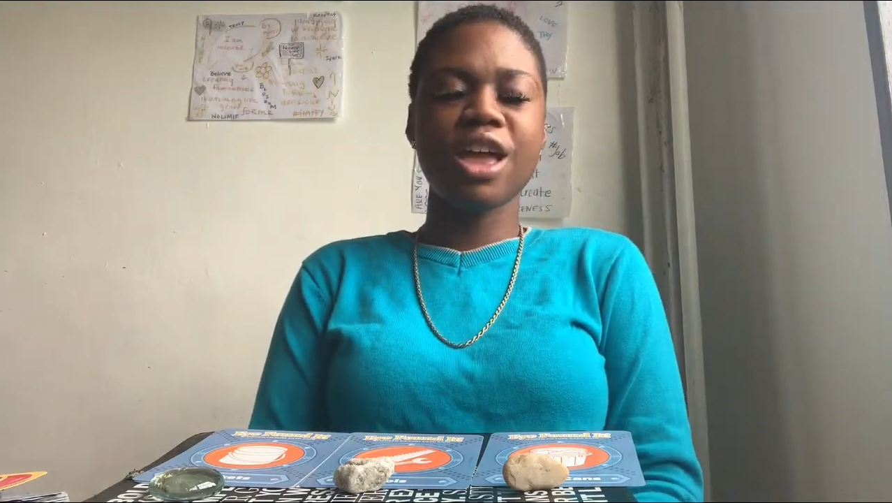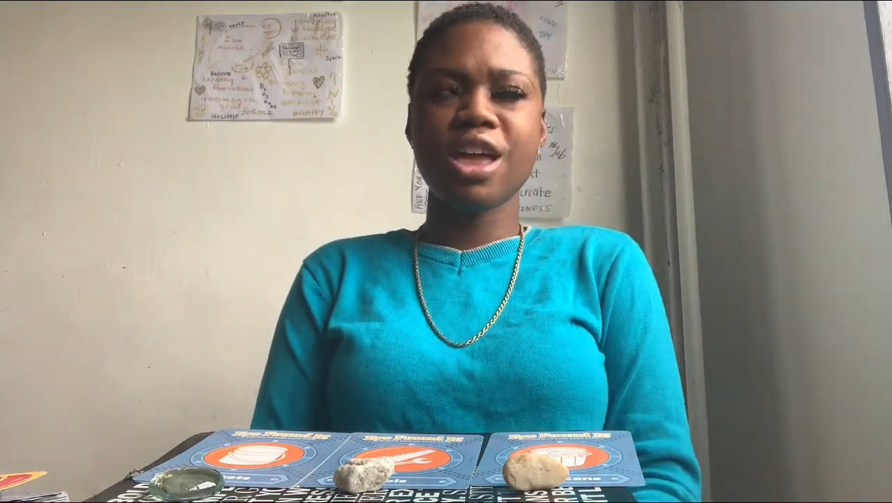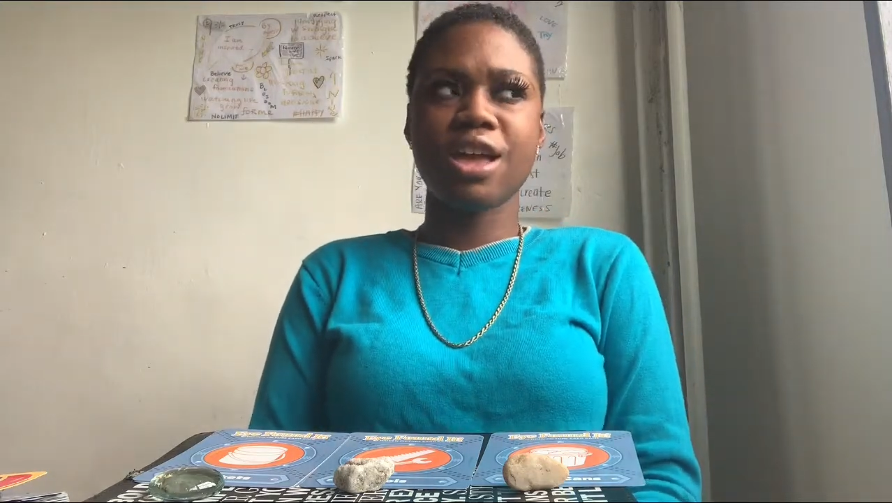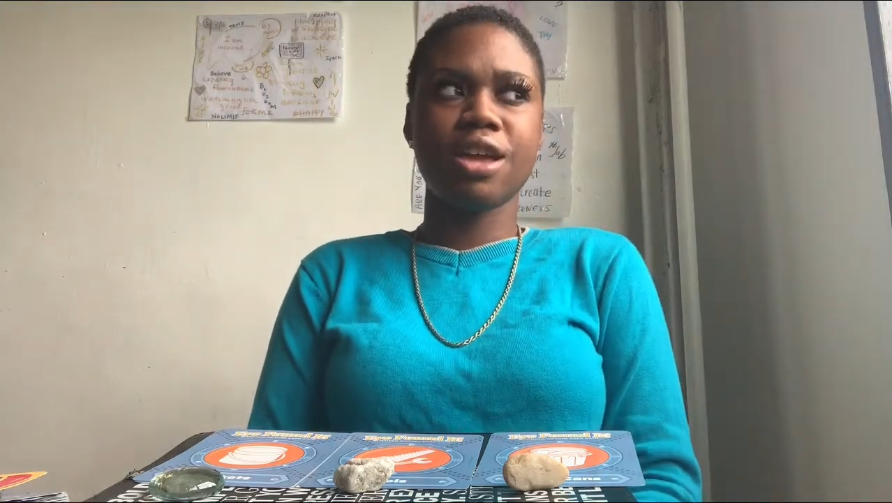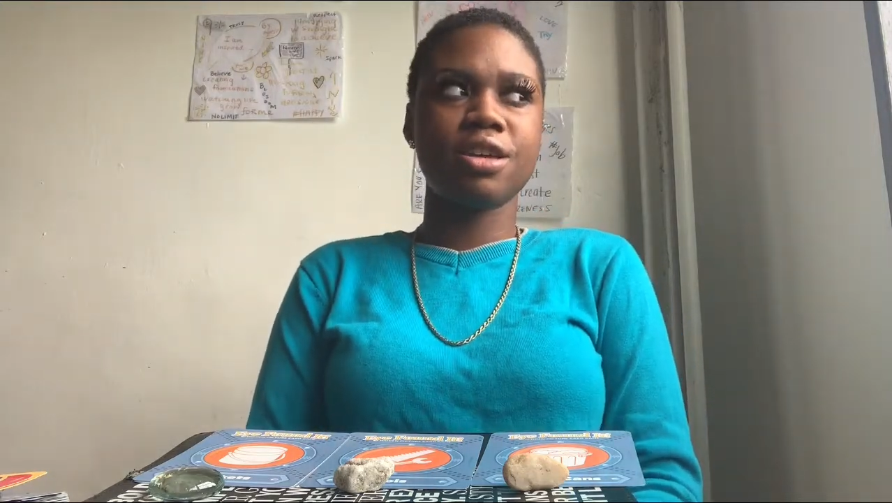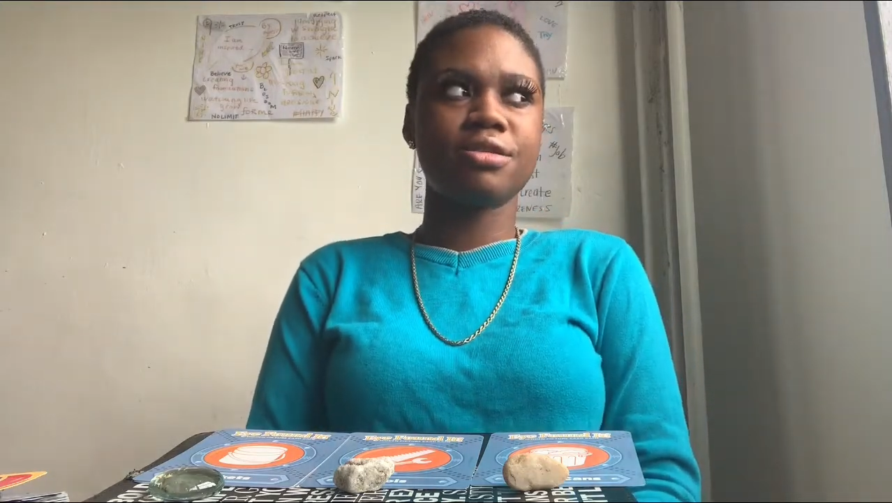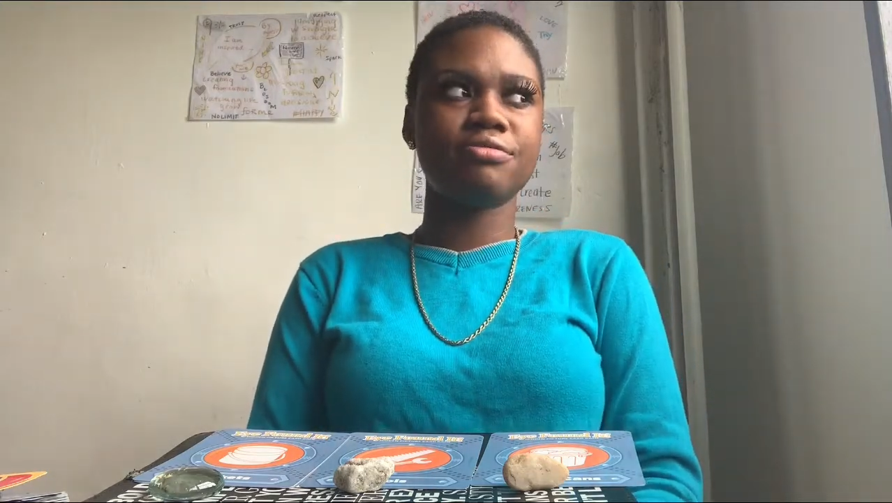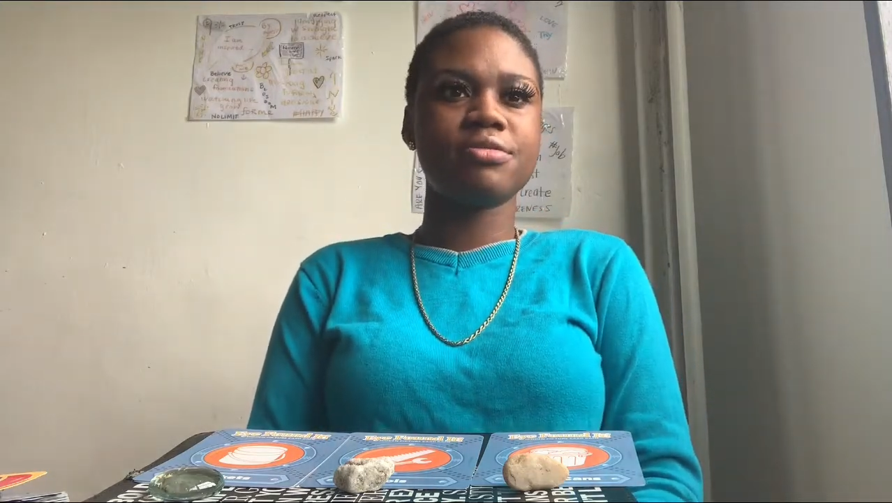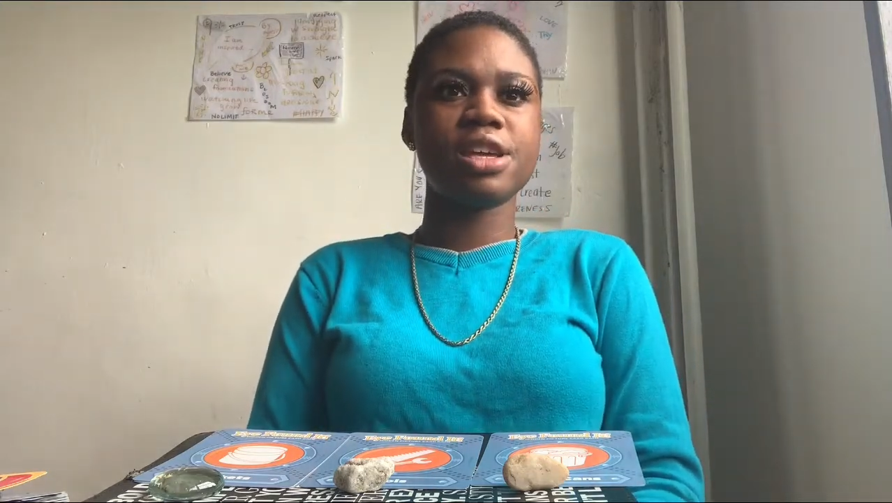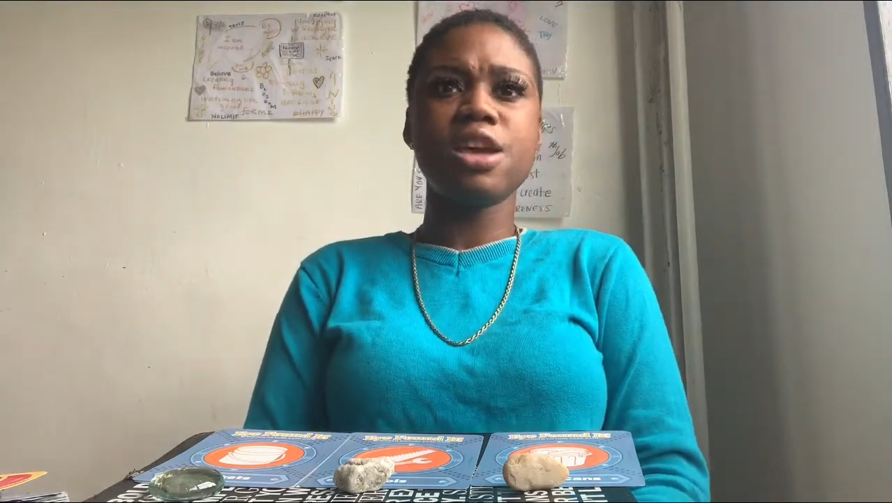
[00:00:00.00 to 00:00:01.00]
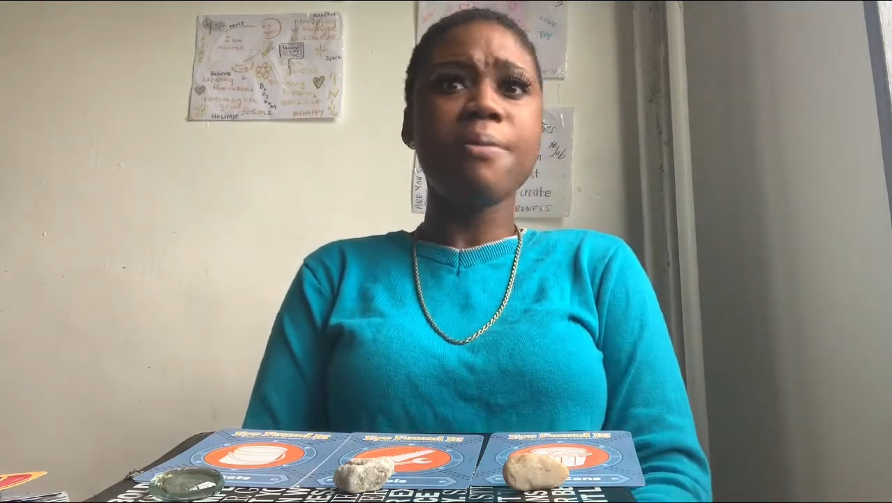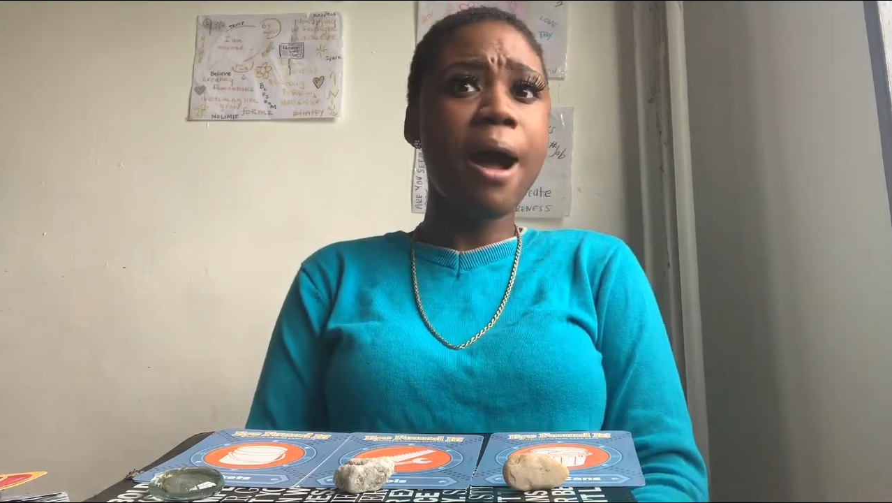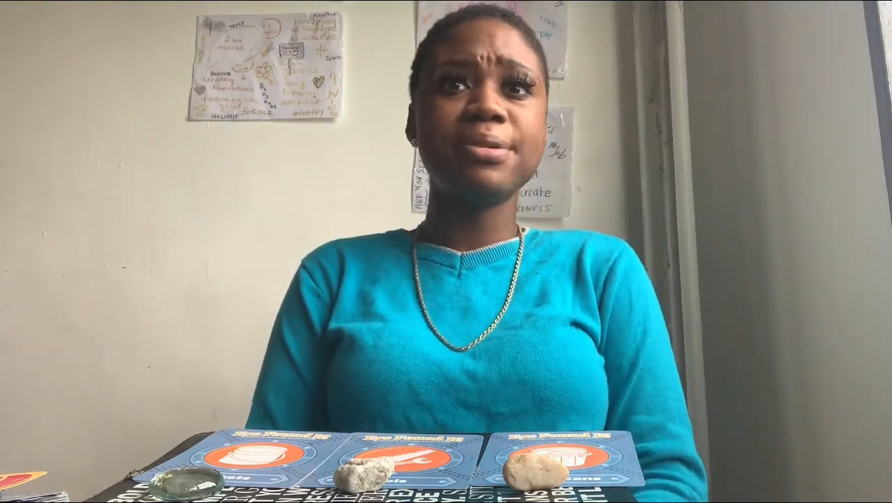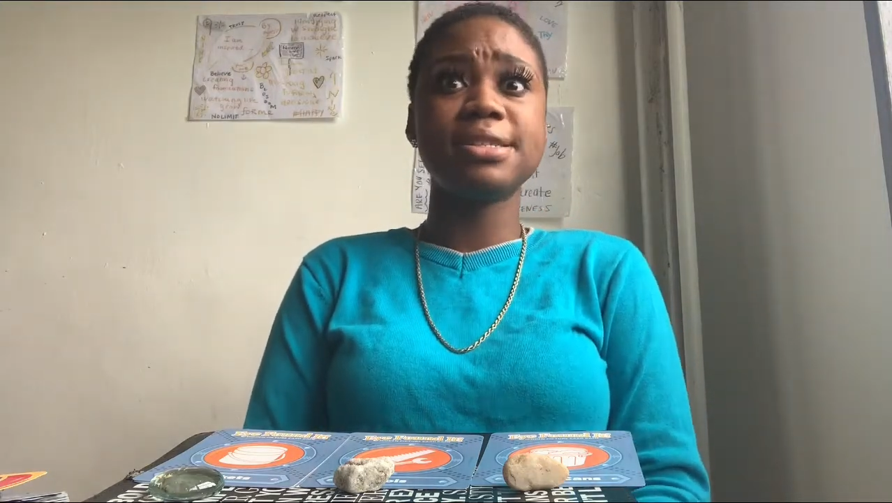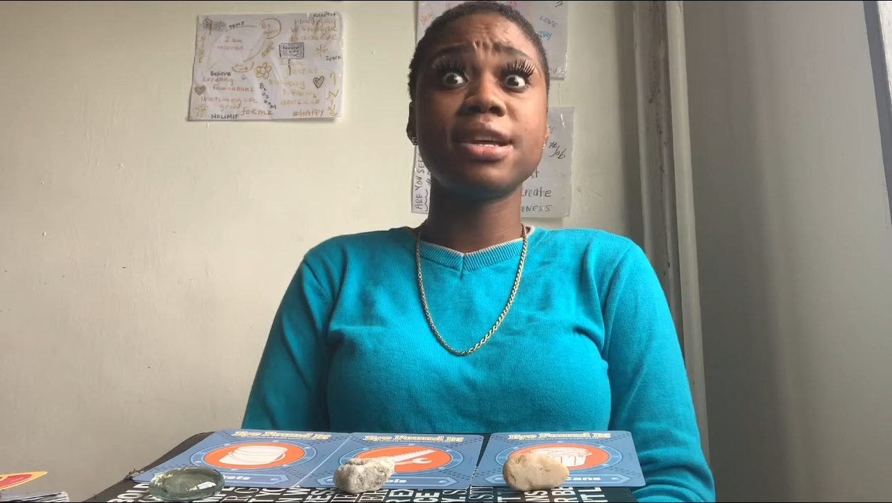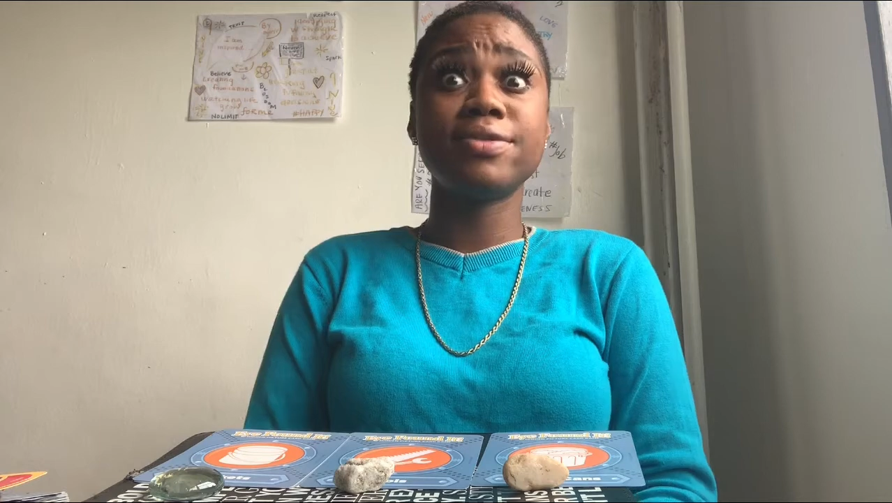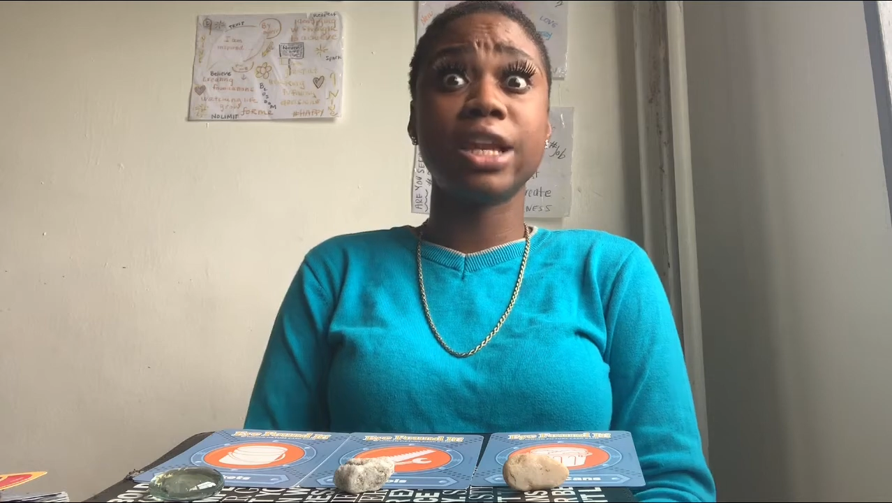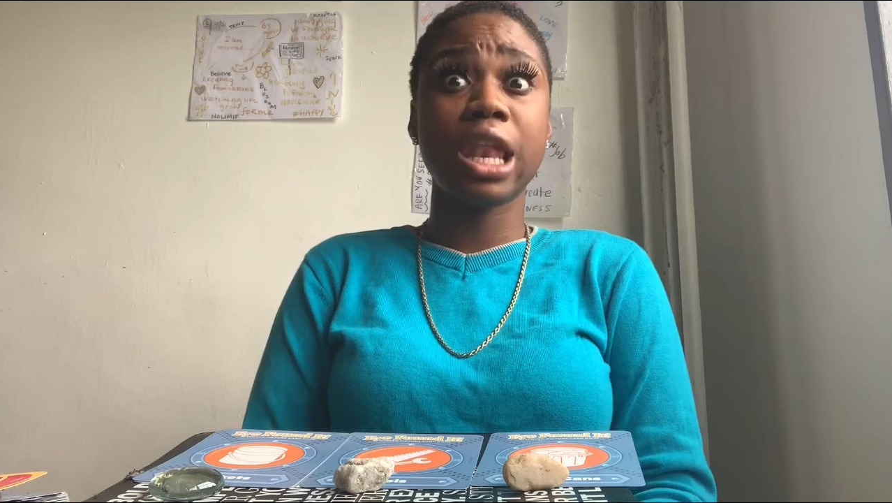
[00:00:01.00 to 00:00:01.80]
And he probably saved a